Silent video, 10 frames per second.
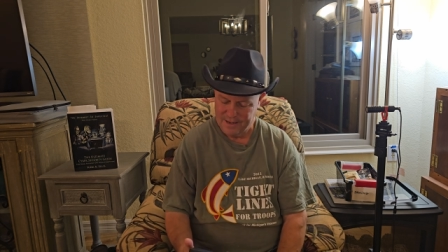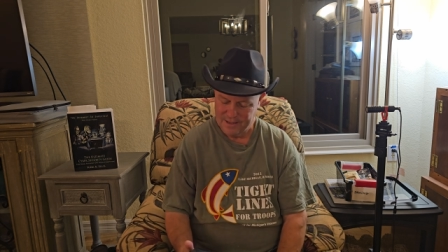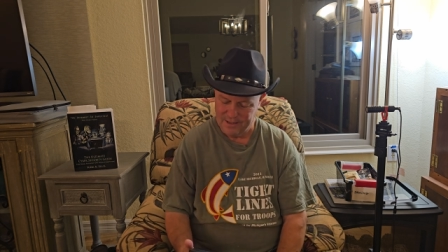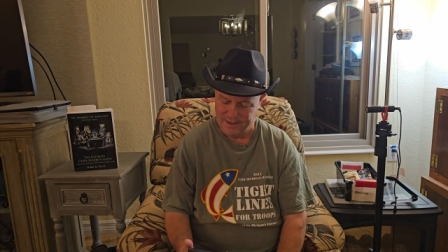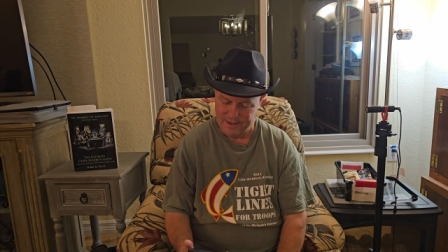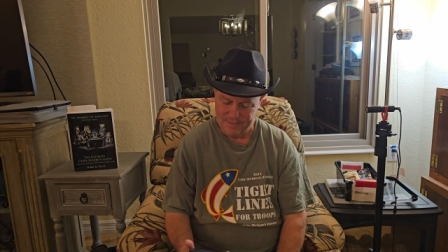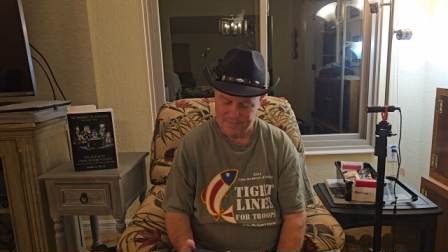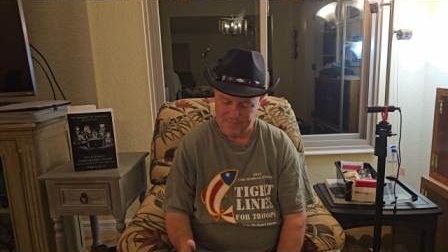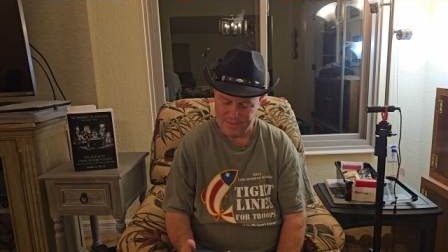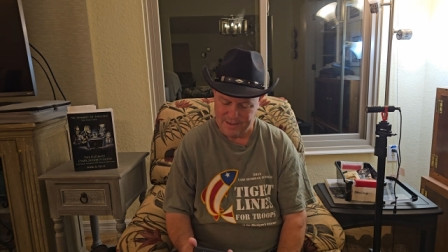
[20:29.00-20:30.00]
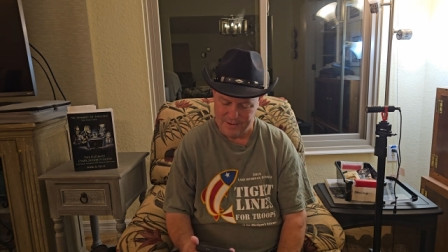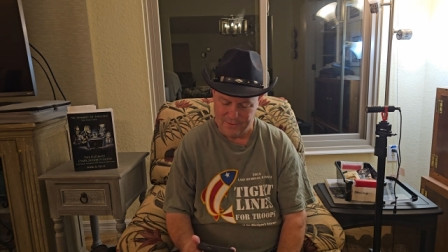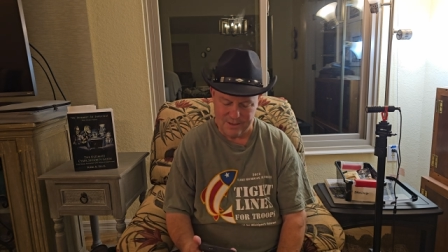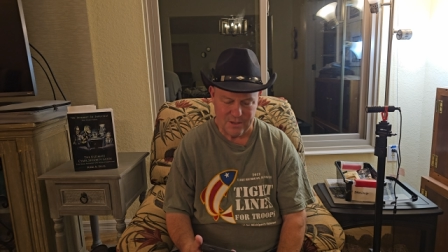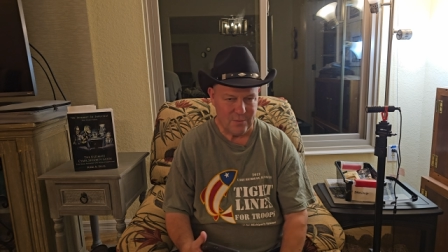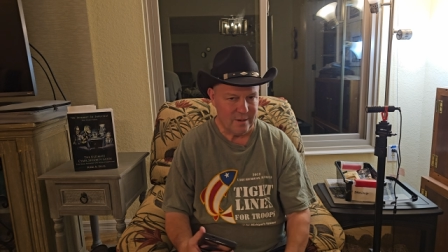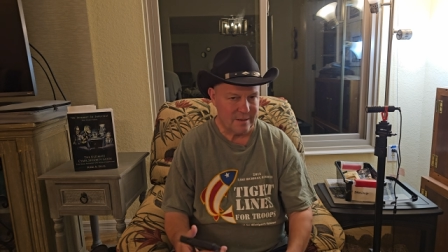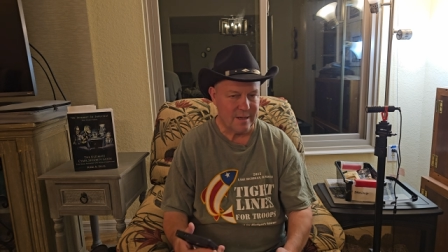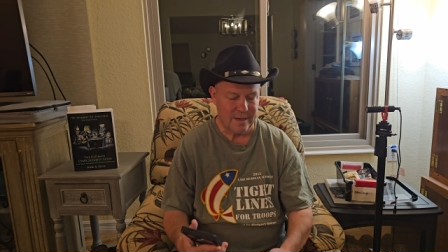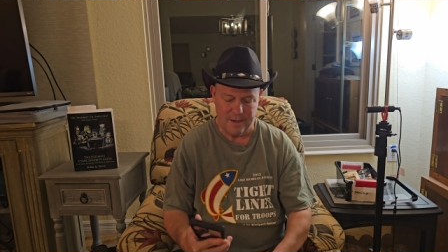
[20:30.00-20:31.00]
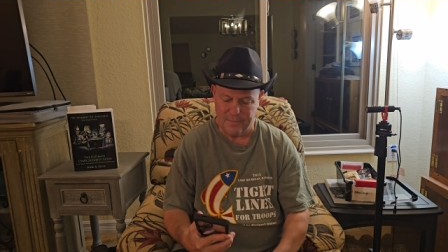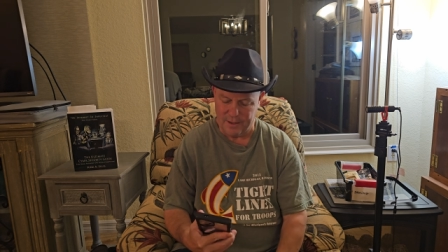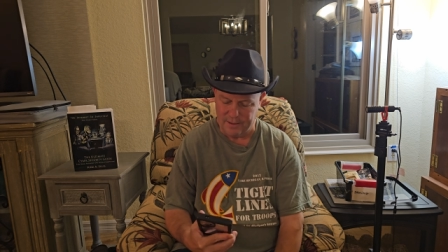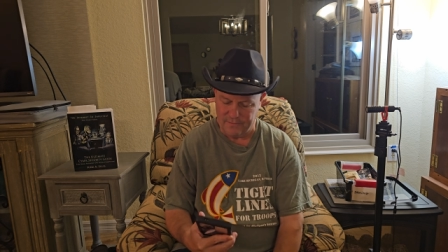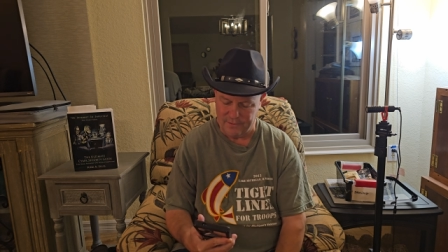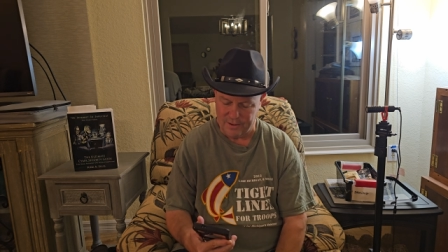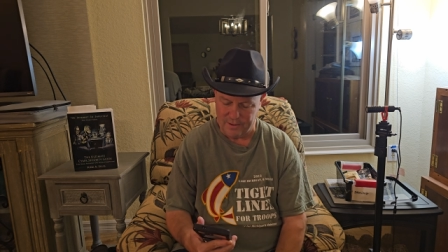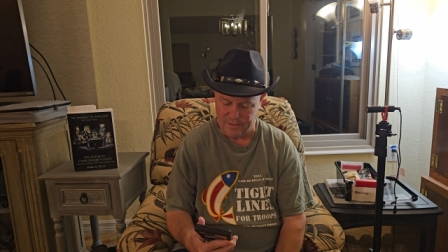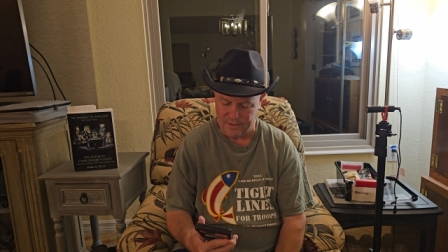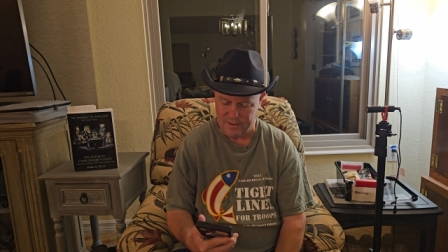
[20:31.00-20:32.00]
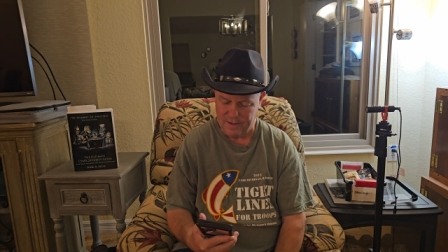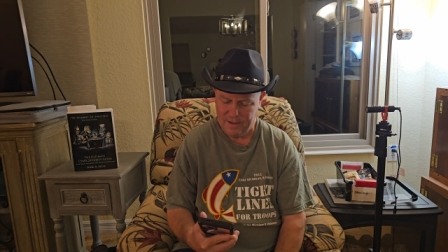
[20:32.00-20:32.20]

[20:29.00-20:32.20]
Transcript: city? Anyway, I just wanted to tell you about that video.